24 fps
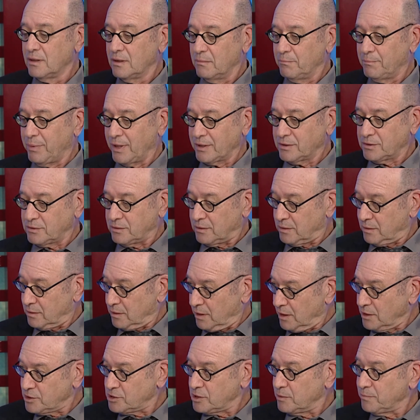but
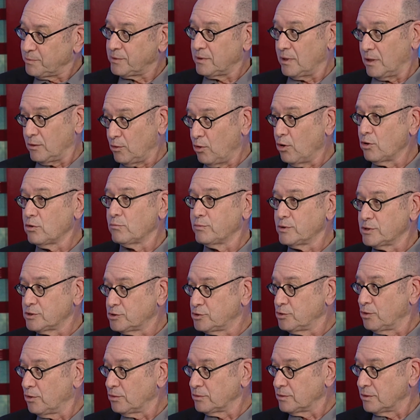Egypt, along with
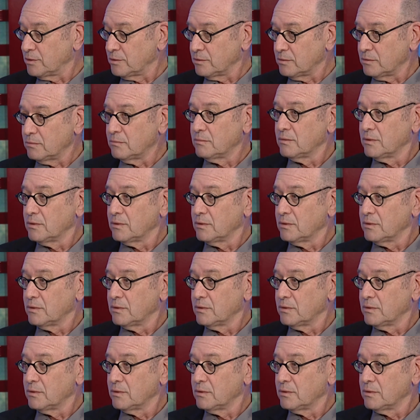Jordan,